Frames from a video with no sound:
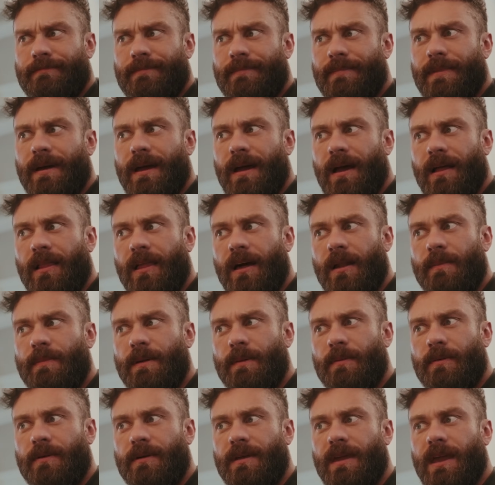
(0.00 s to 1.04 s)
But a lot of
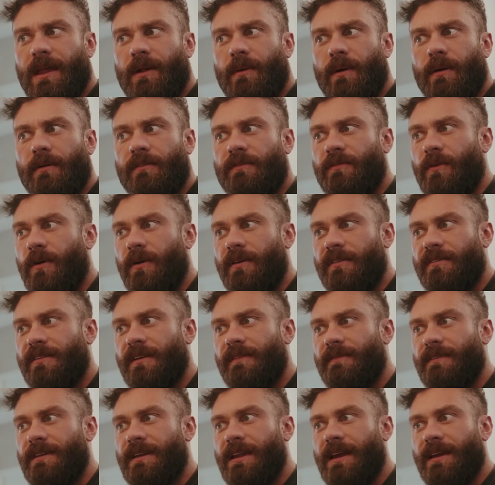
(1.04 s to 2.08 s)
people can get away with four to
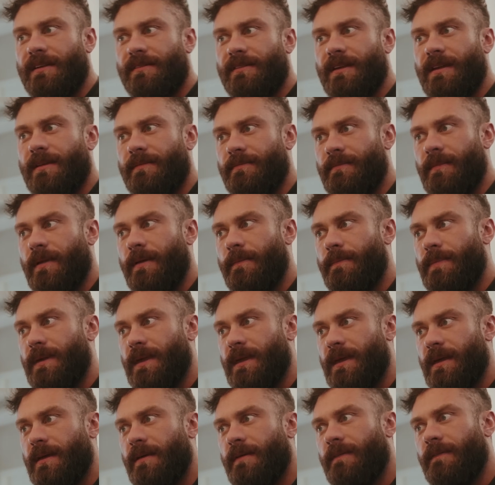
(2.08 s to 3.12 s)
seven days and
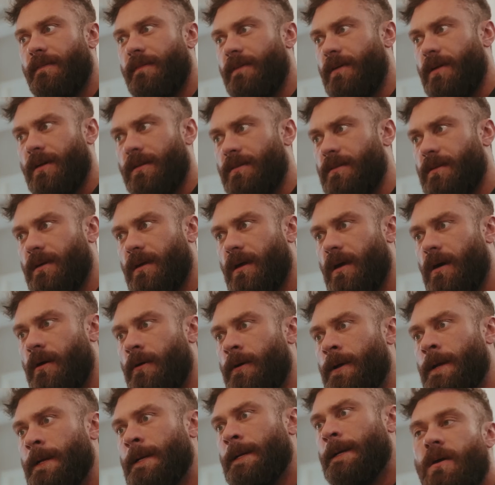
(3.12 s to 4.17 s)
be good to go.
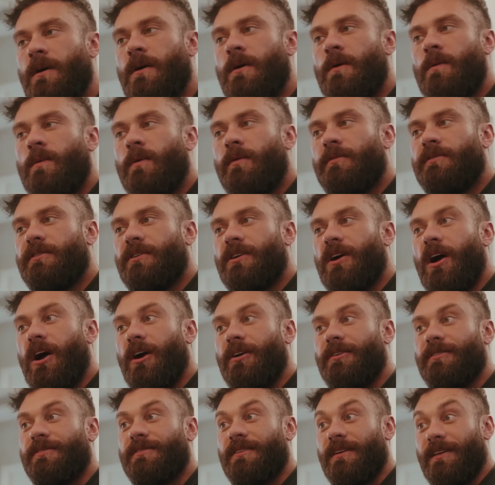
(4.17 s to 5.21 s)
What was your
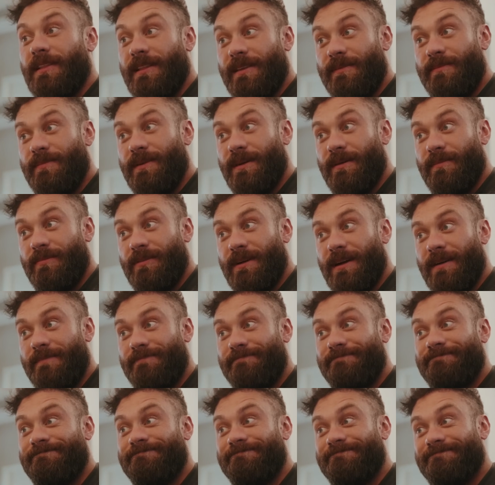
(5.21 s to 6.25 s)
hardest Olympia prep?
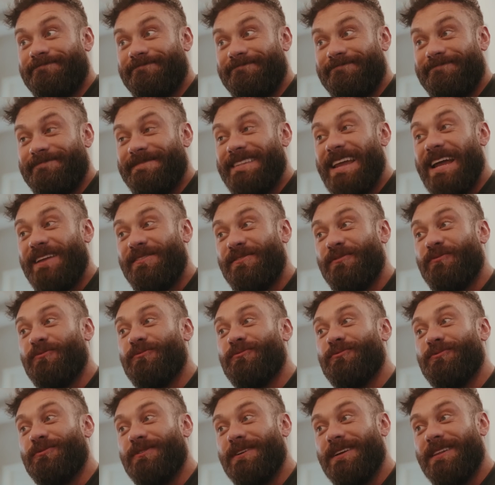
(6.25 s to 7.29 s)
That's a
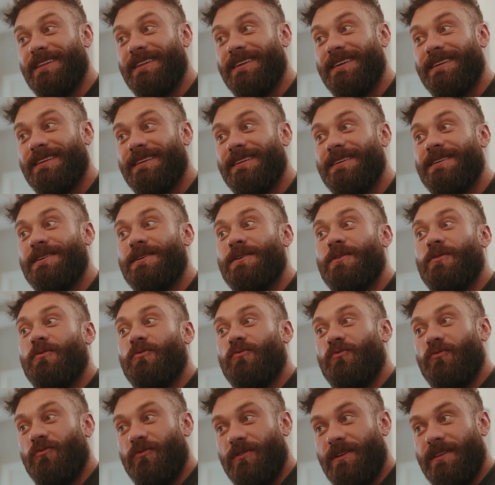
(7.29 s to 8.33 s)
really,
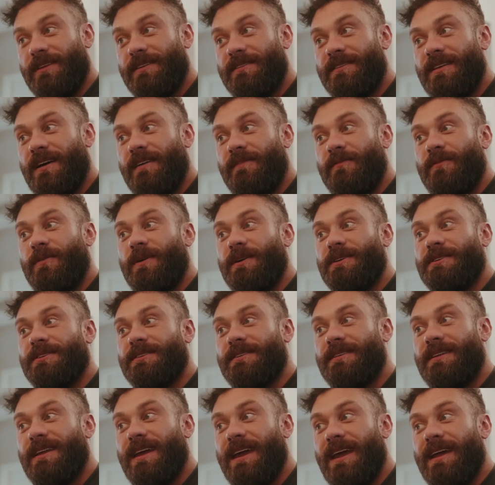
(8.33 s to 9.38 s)
really tough question
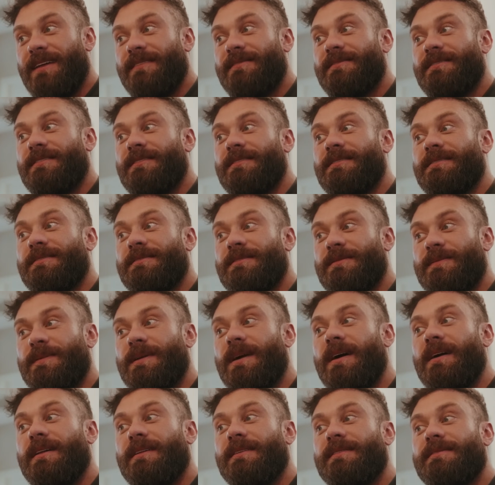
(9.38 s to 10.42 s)
to answer, to be
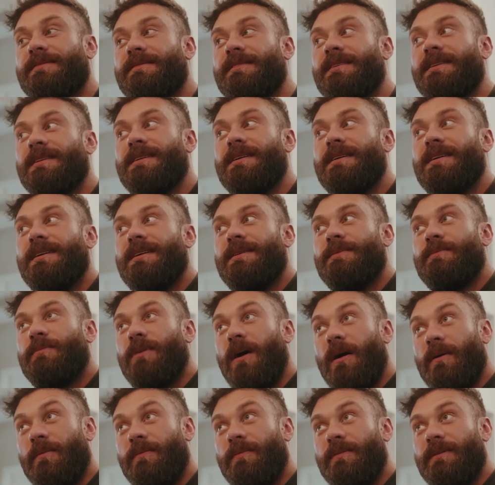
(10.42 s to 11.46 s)
honest. Awesome.
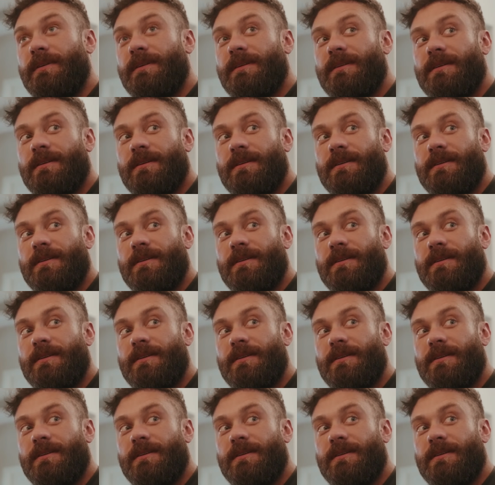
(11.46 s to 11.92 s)
Probably.